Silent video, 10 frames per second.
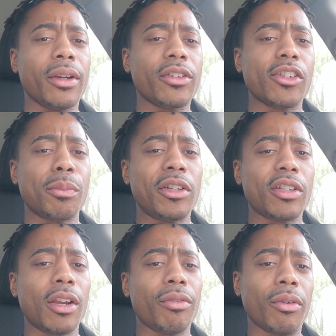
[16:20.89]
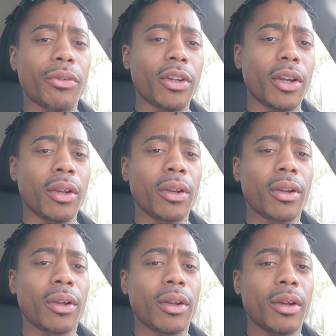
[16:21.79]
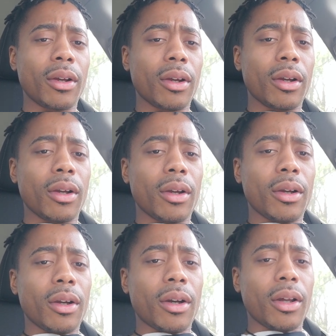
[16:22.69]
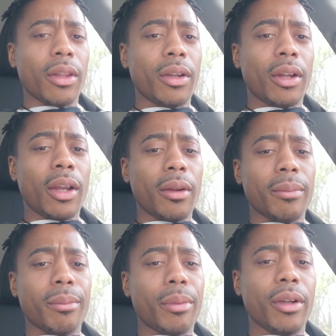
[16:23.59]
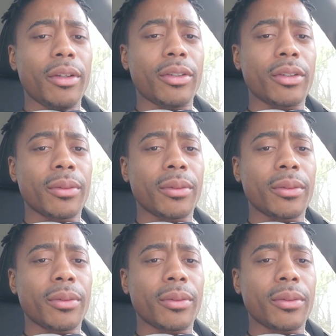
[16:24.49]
Just be safe over there. Other than that, peace.